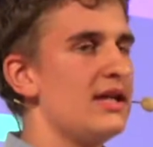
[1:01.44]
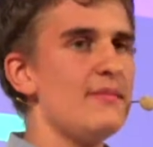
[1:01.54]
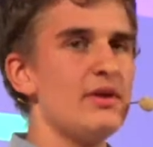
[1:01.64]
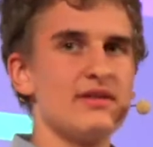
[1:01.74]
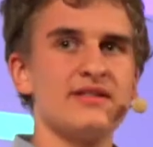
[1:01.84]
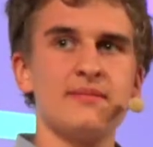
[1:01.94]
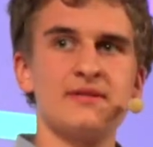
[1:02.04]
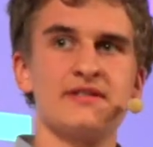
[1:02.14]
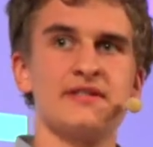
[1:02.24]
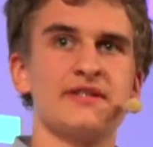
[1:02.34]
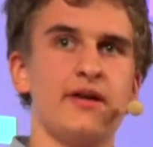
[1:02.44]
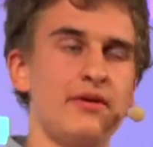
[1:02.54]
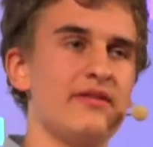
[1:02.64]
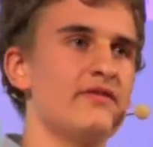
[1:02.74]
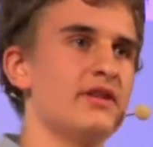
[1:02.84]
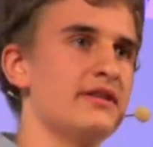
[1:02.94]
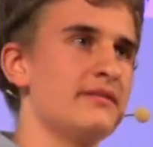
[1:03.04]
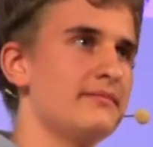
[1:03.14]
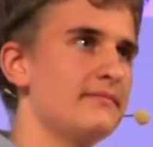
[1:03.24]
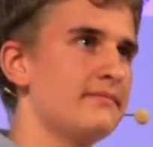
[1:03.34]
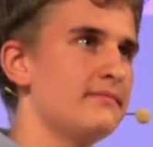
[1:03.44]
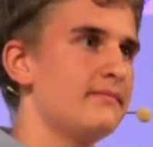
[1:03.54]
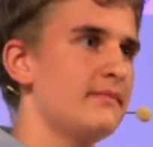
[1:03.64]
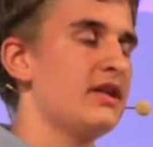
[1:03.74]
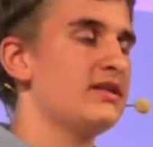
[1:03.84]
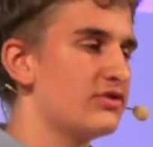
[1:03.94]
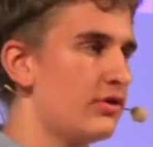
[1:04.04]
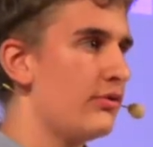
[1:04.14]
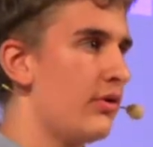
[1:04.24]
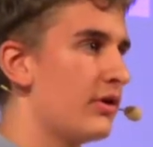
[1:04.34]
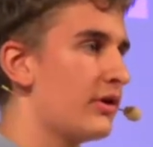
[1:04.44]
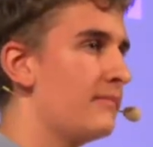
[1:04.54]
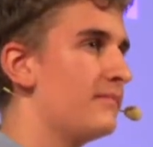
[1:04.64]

chemical substances are infinite. That is all wrong.